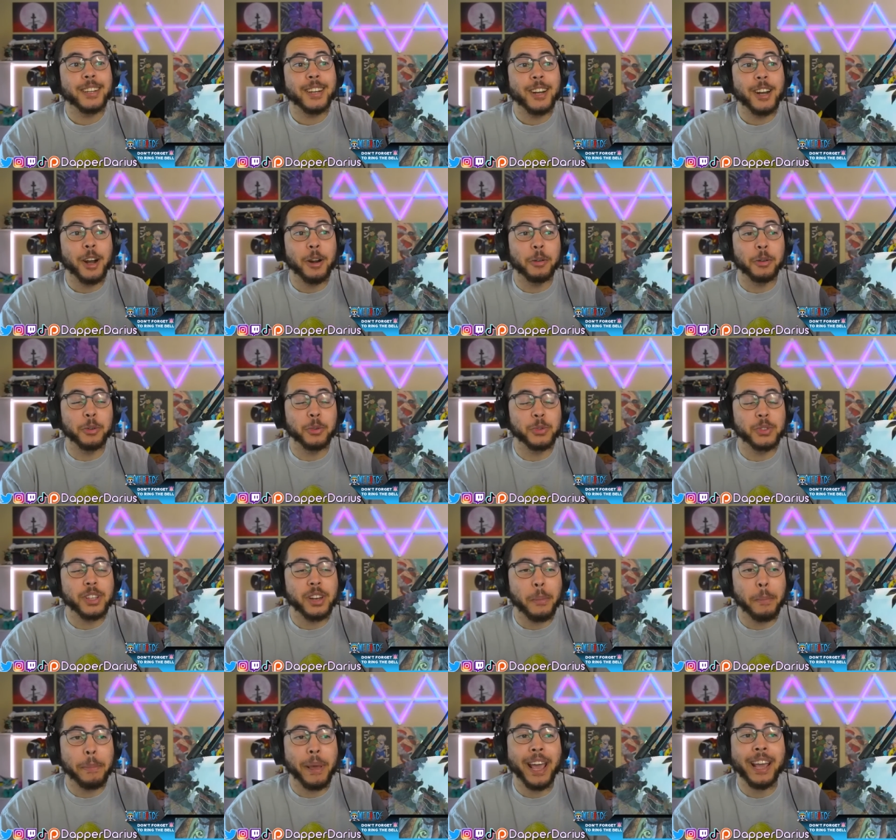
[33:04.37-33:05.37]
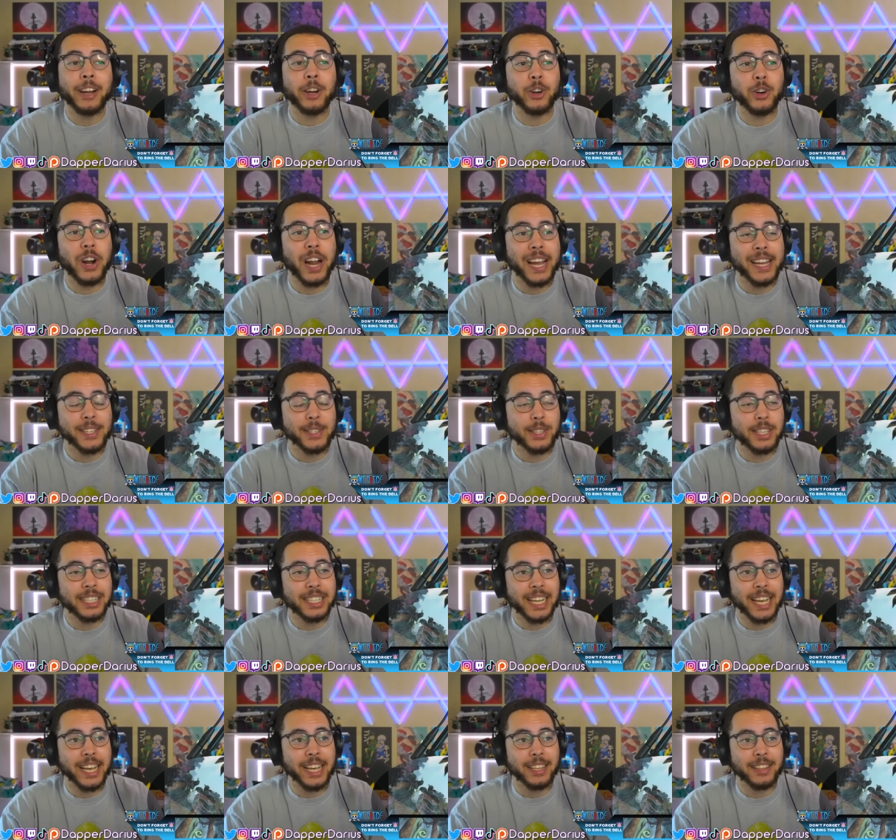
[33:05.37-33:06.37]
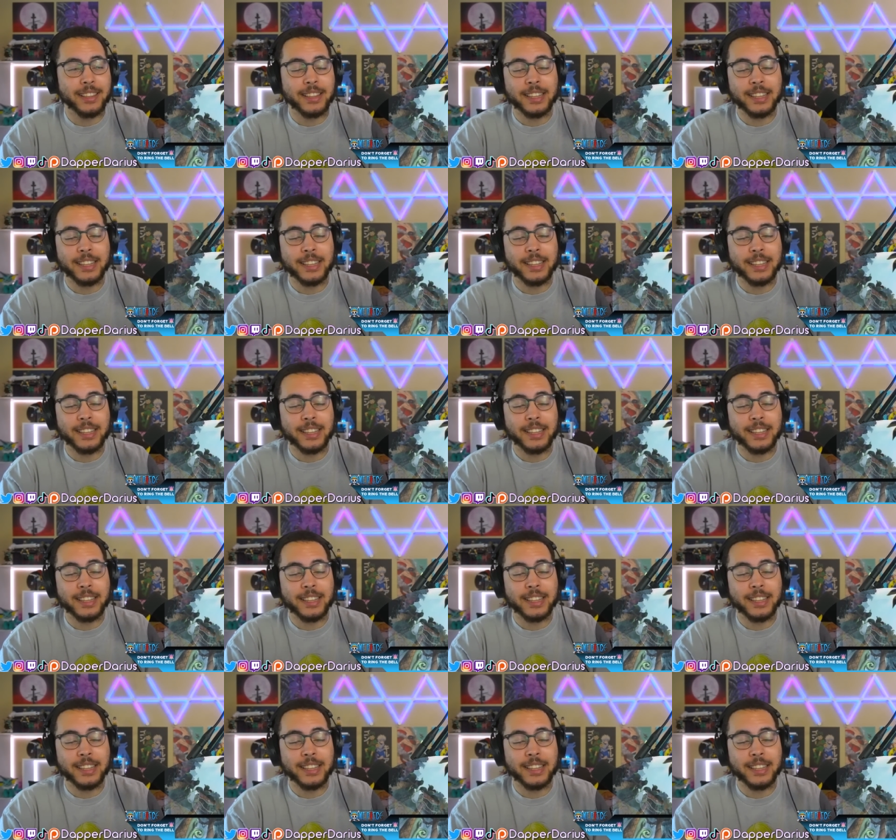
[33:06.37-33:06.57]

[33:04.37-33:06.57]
Karu's gonna peck her ass to death.